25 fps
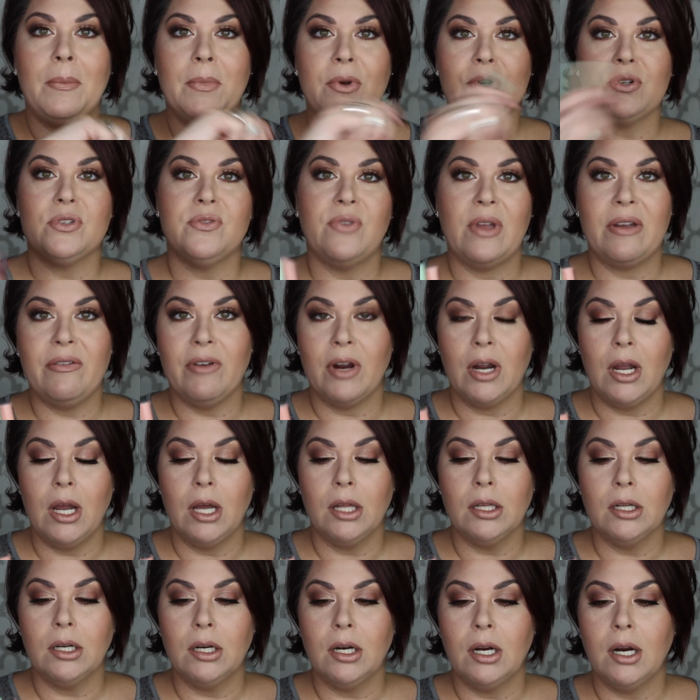most favorite
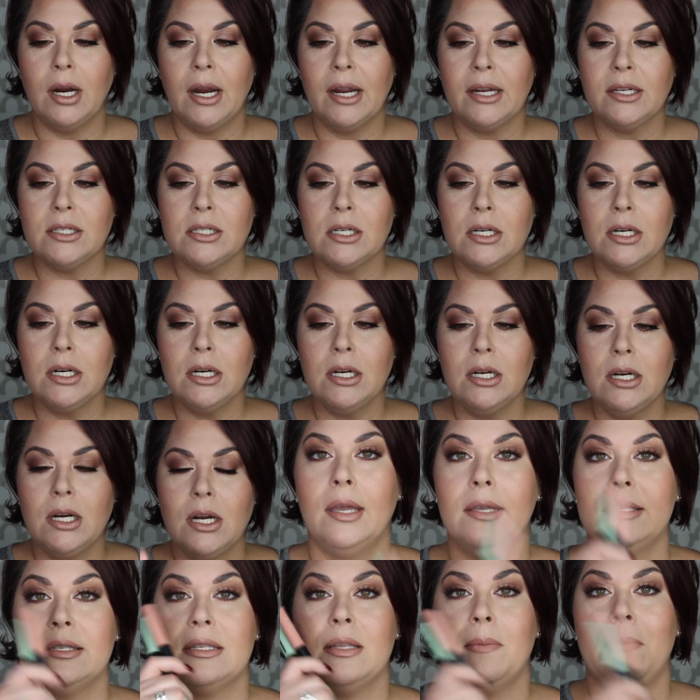color corrector
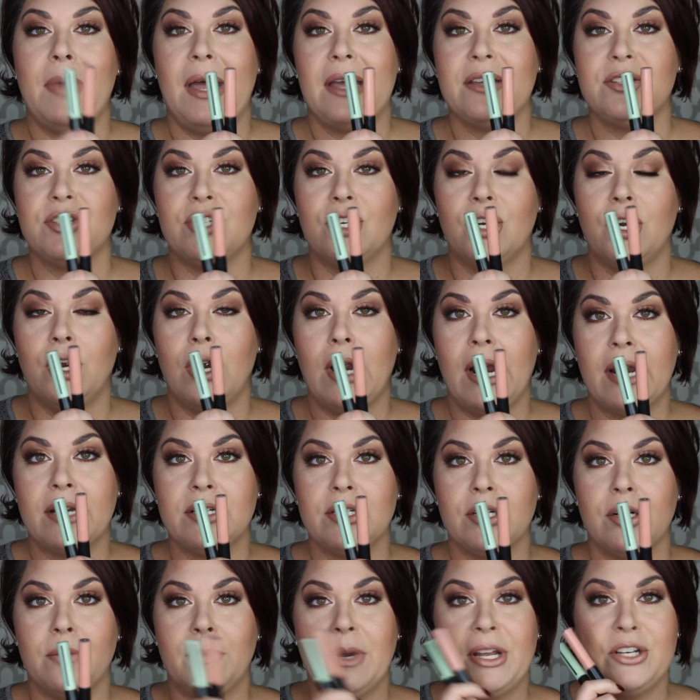is the Master
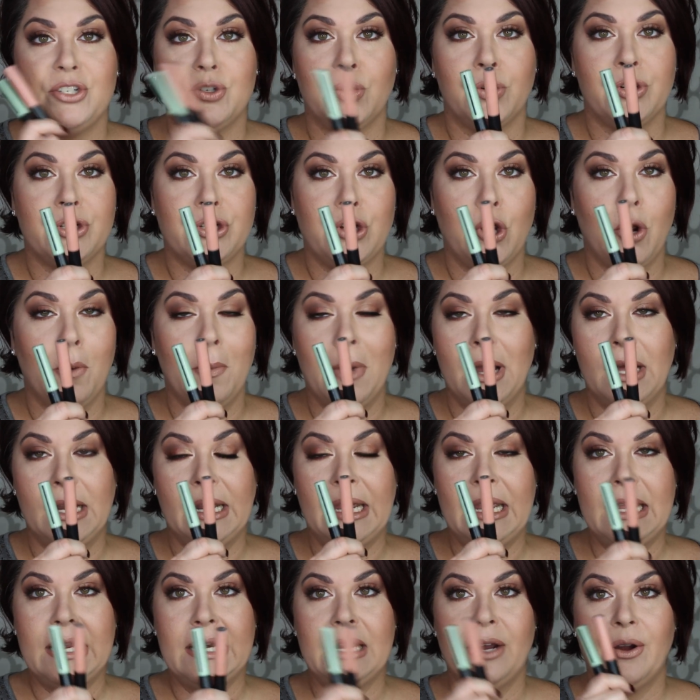Corrector by Giorgio
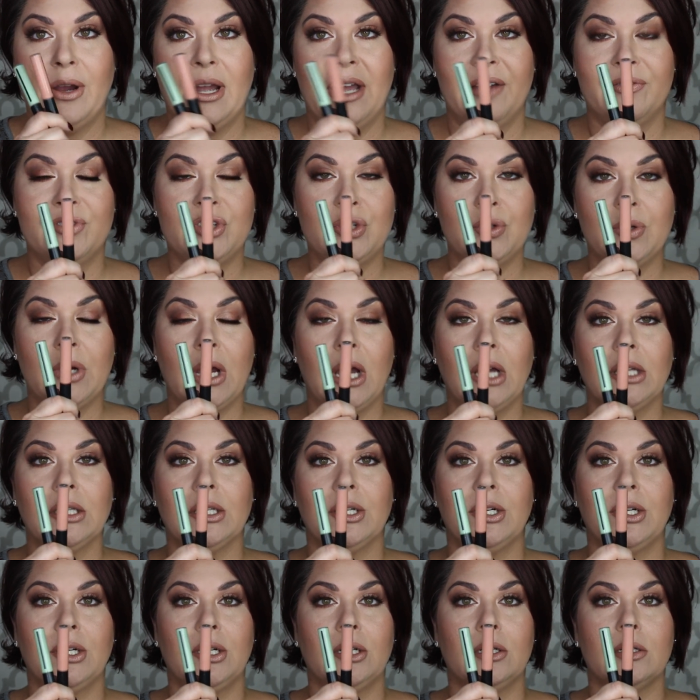Armani. Now, I have 2
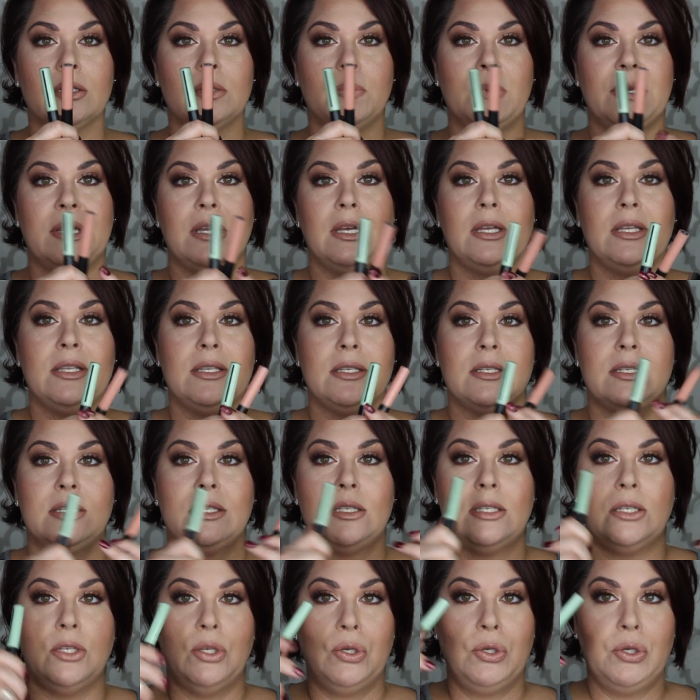colors
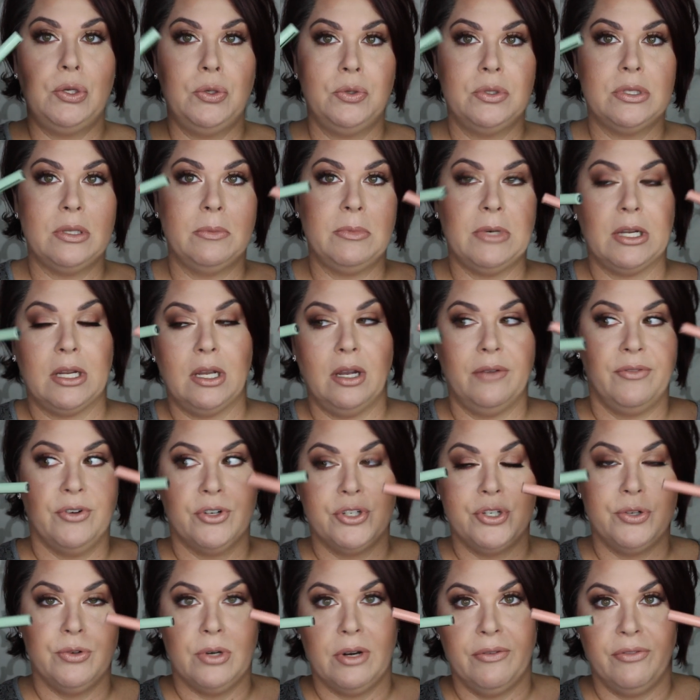because you use them to
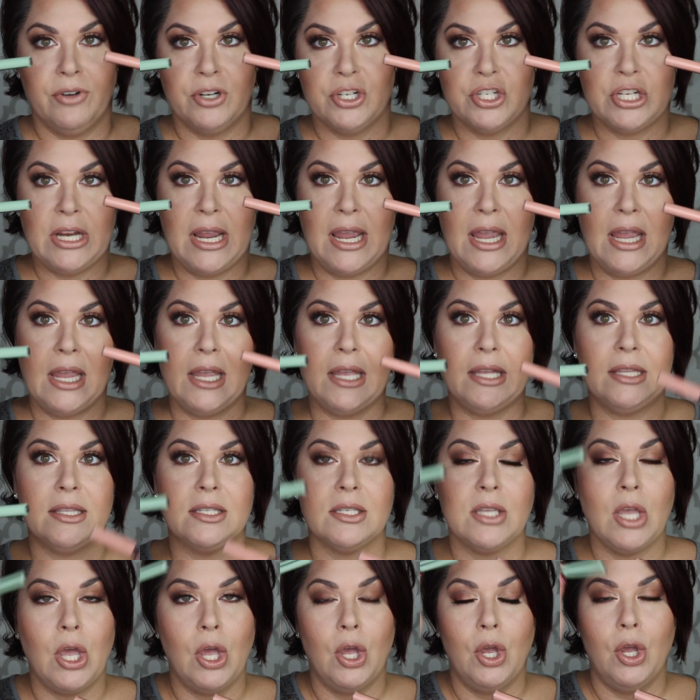cover 2 different
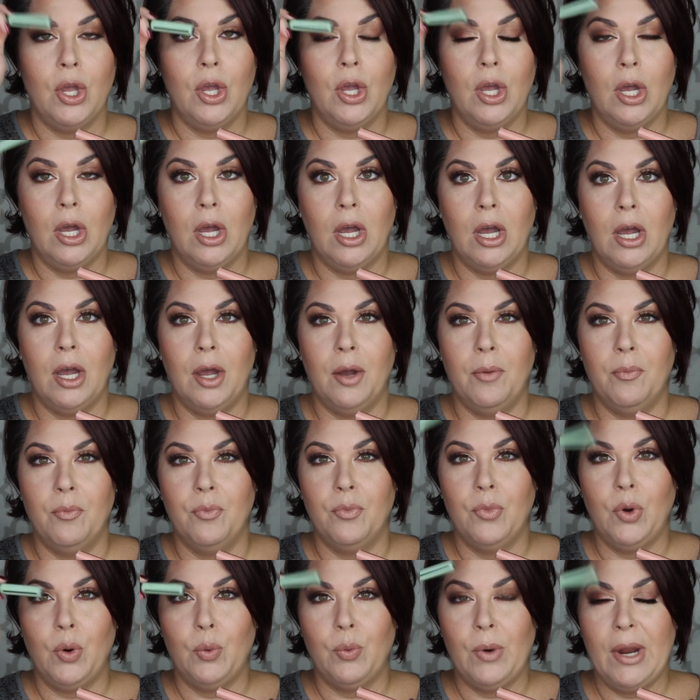shades.
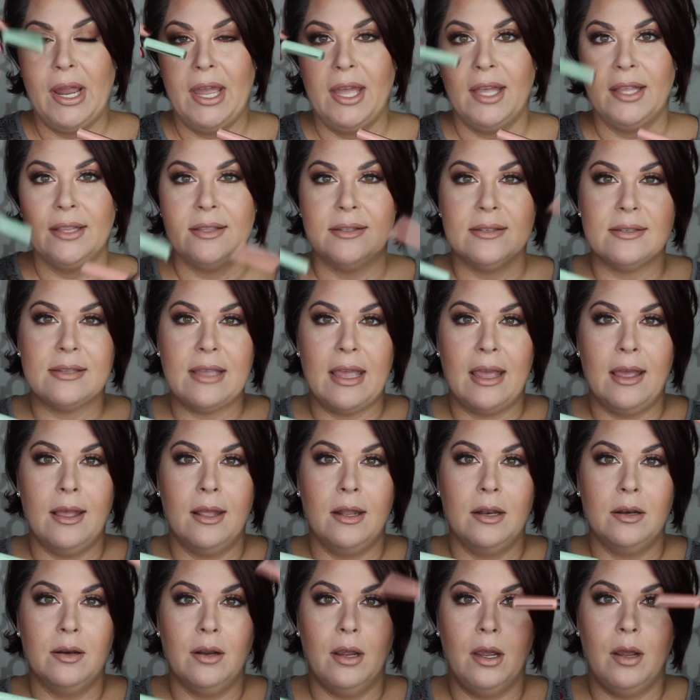Reds
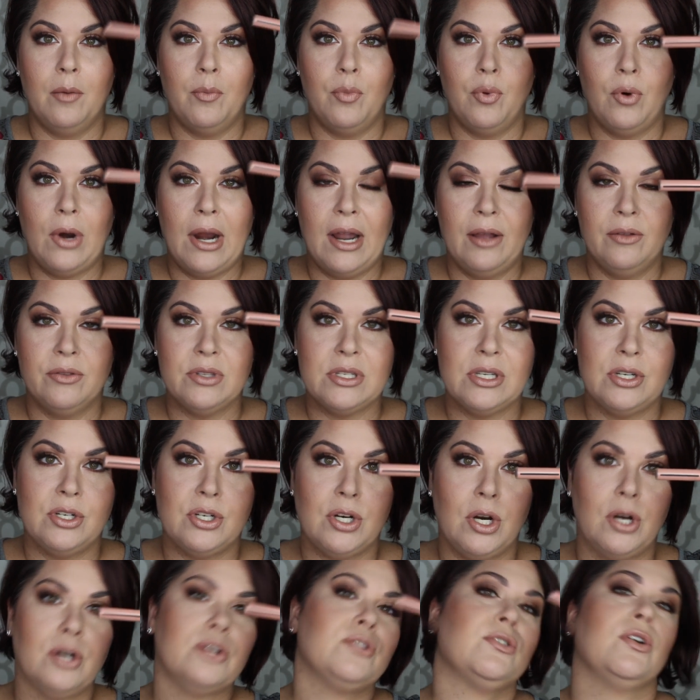and browns and
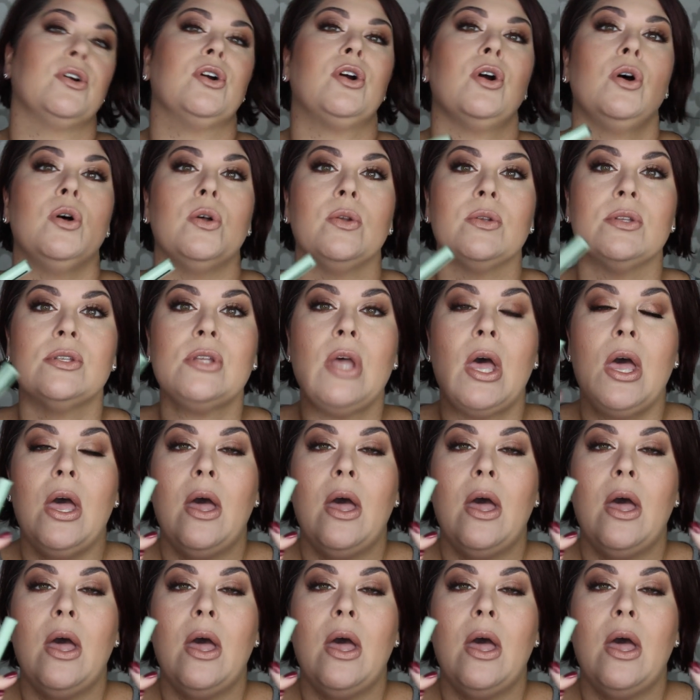dark circles,